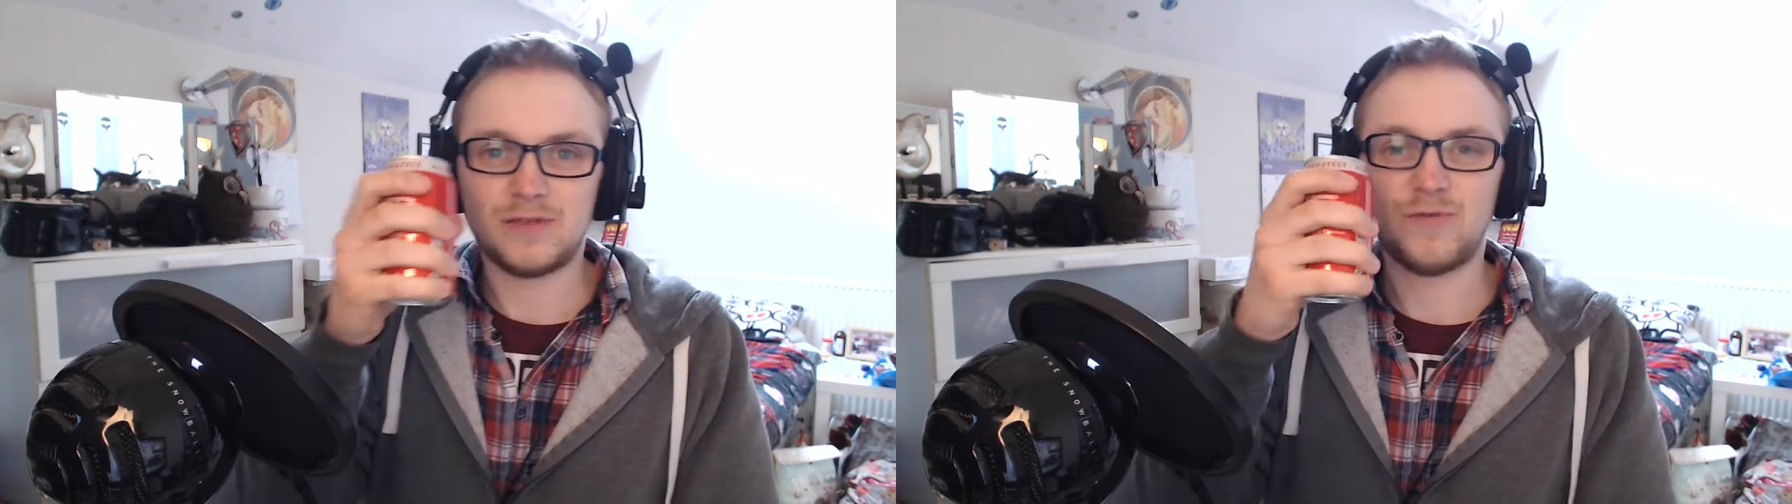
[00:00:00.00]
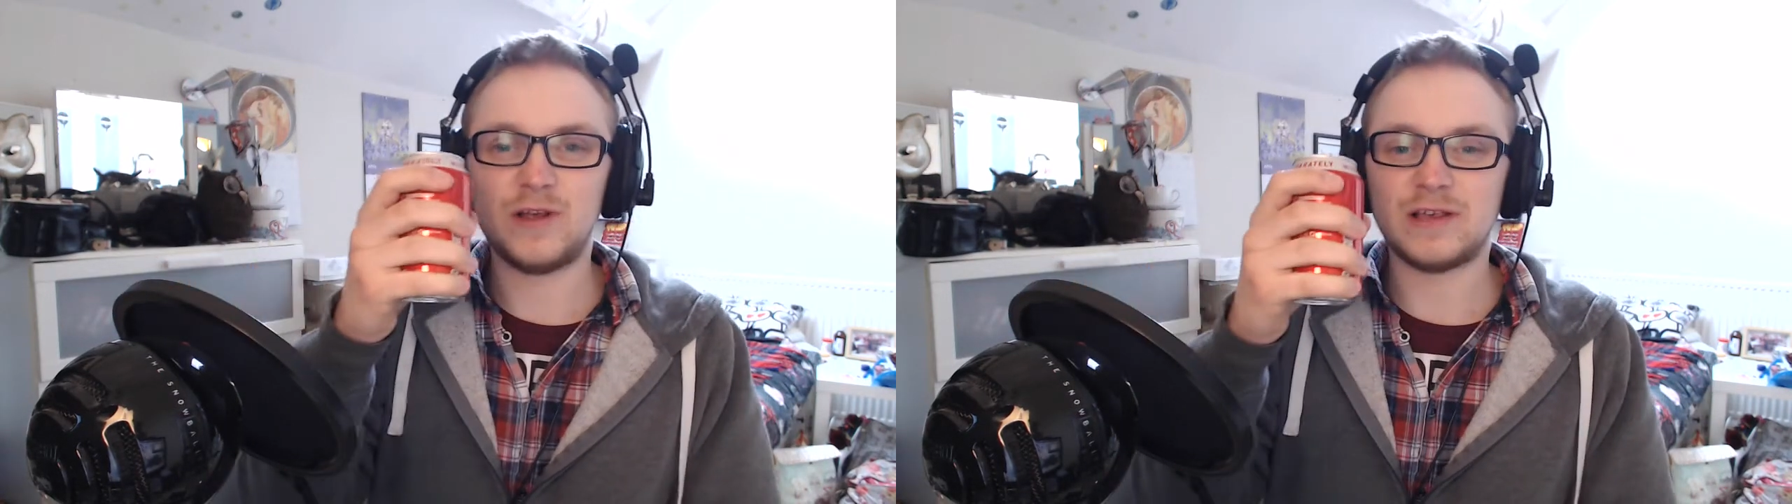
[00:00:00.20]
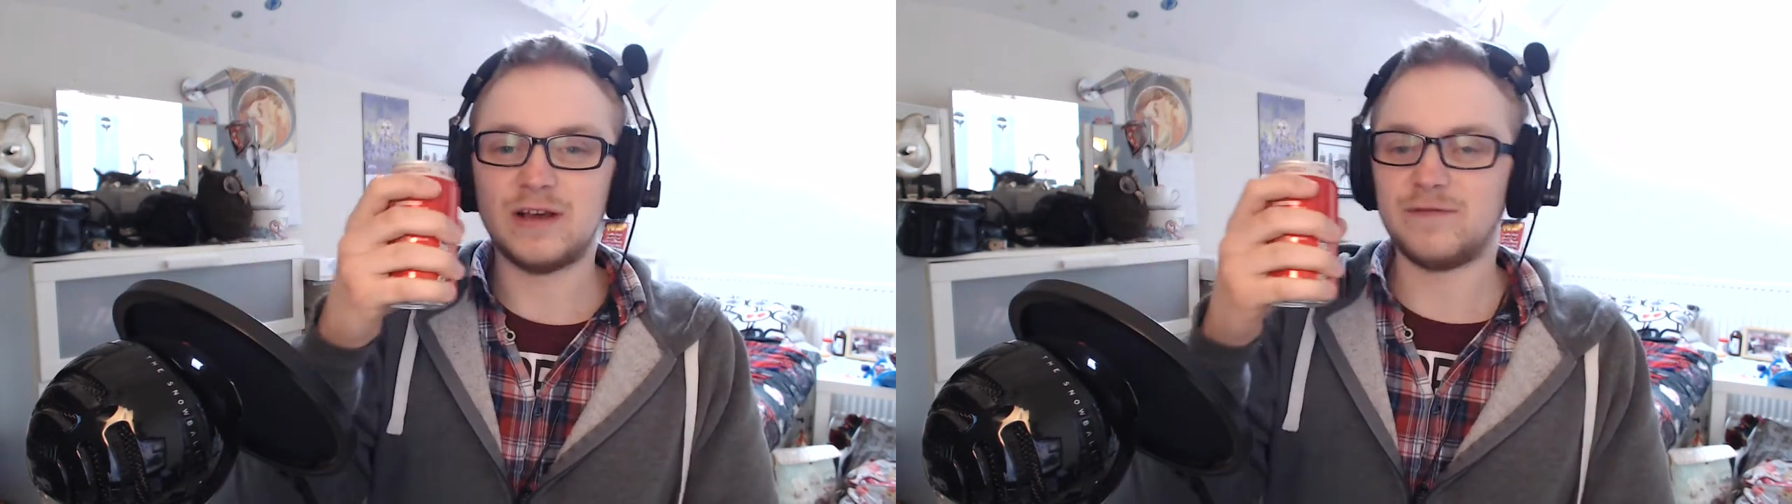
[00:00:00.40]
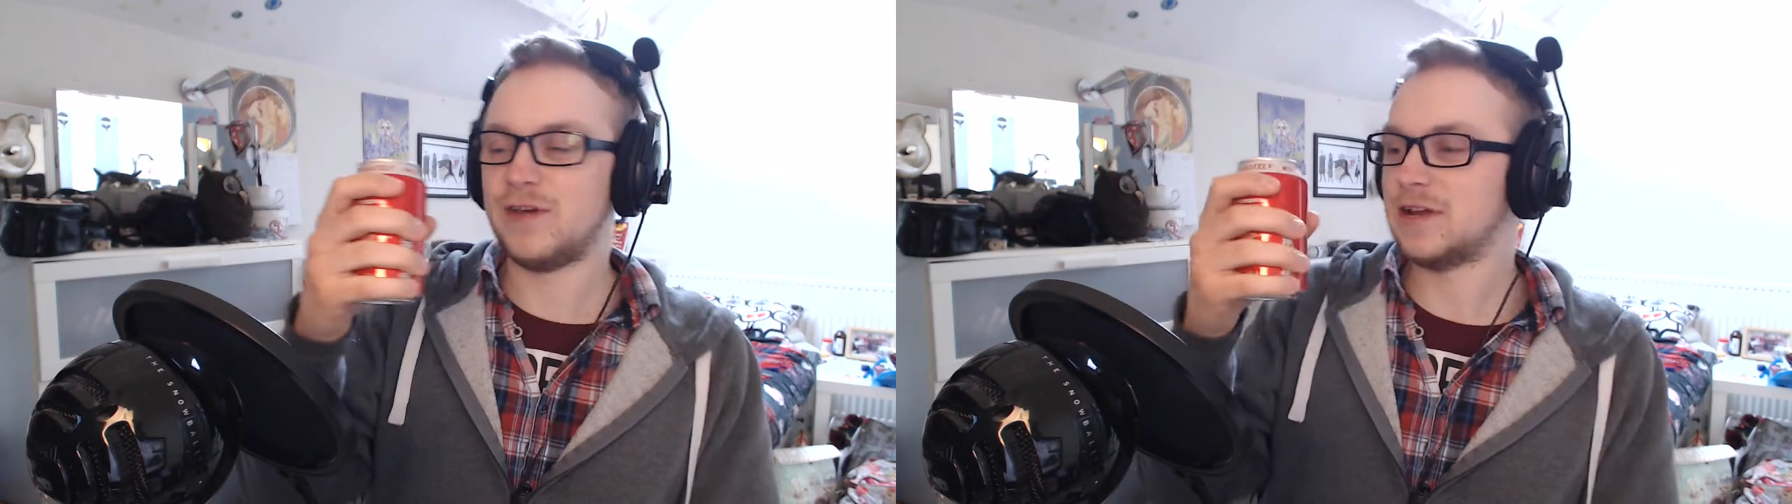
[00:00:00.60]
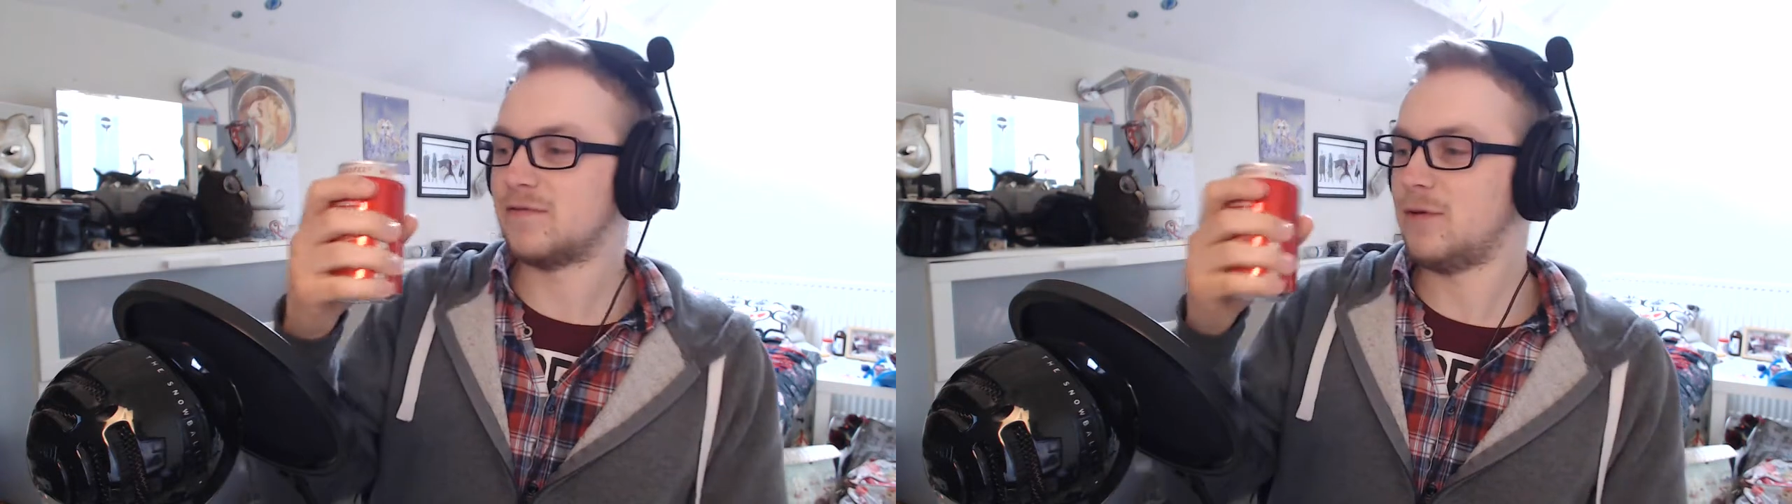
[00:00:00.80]
free sound
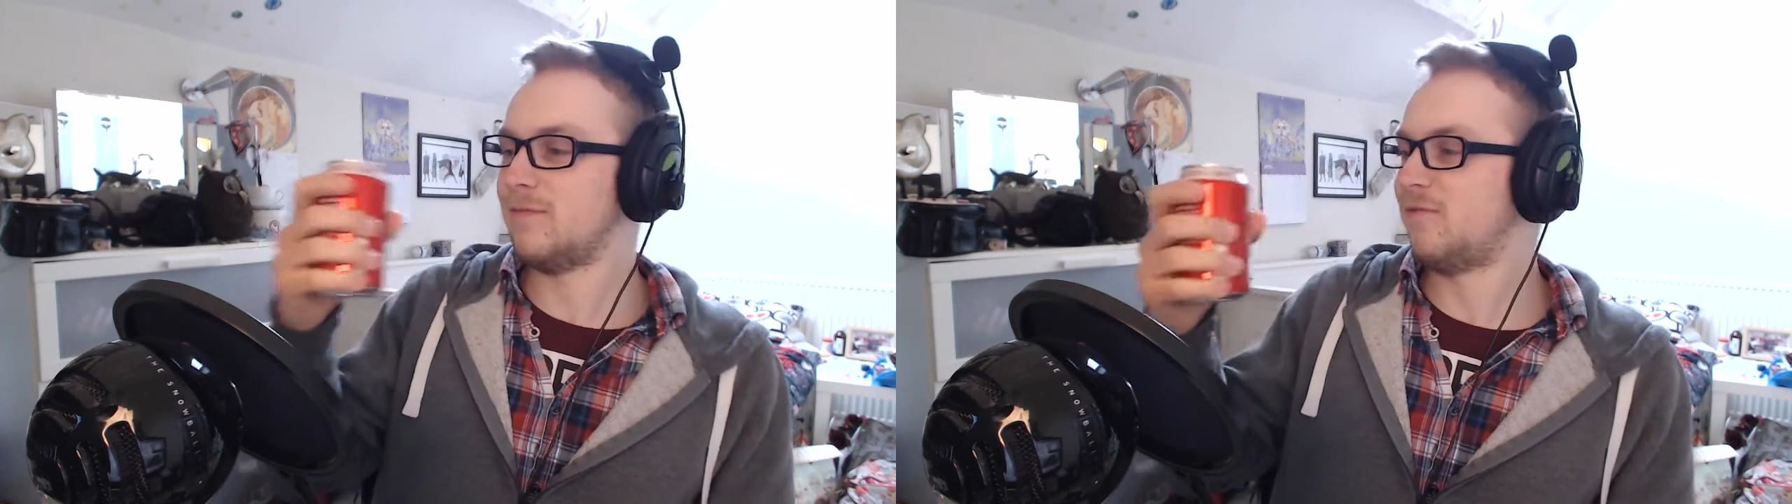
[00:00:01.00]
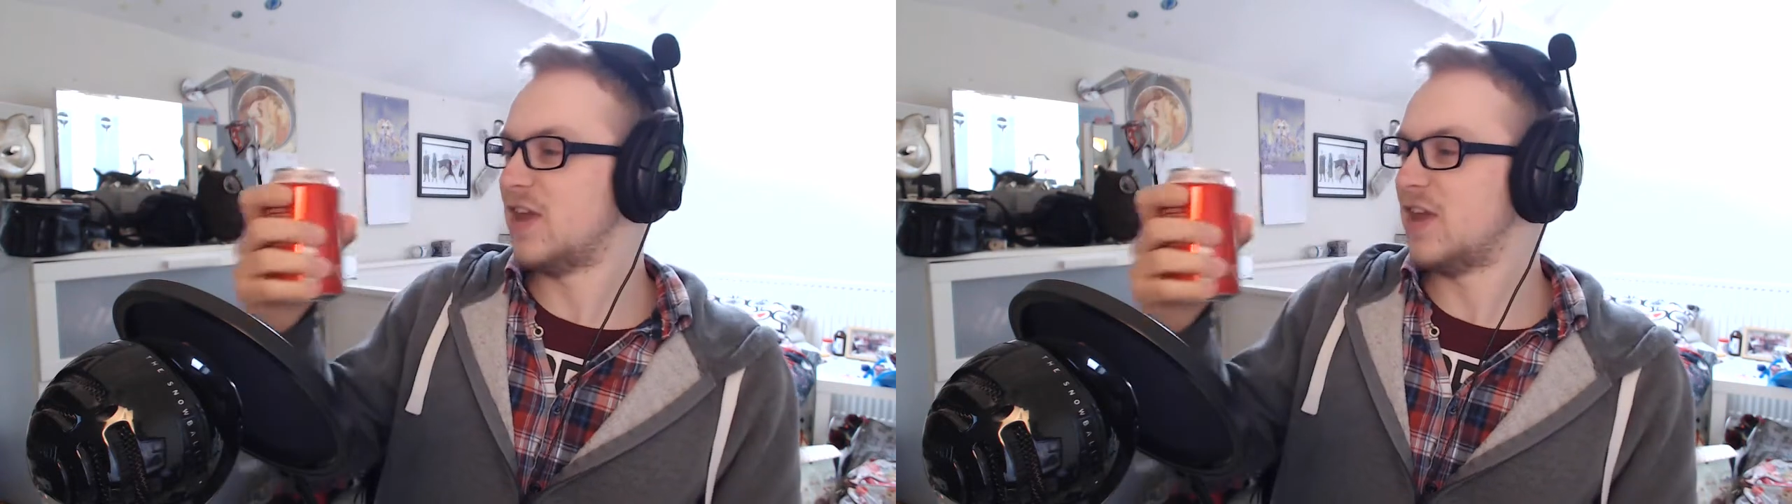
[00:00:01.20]
effect for him